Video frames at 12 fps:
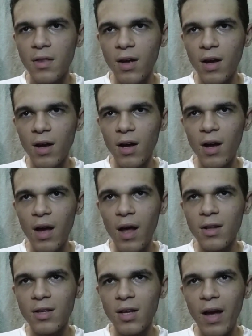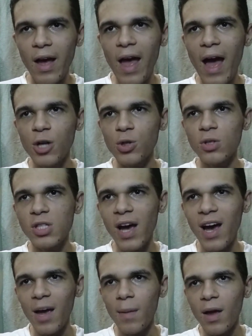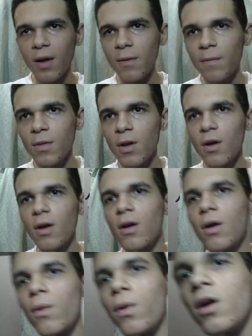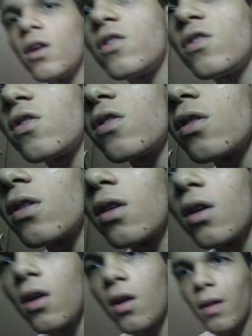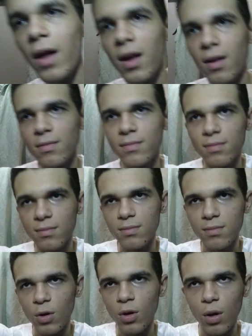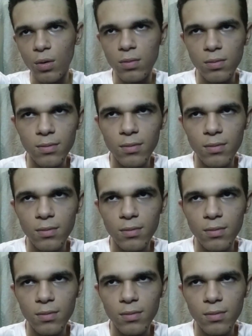the the actual timing was like, you know,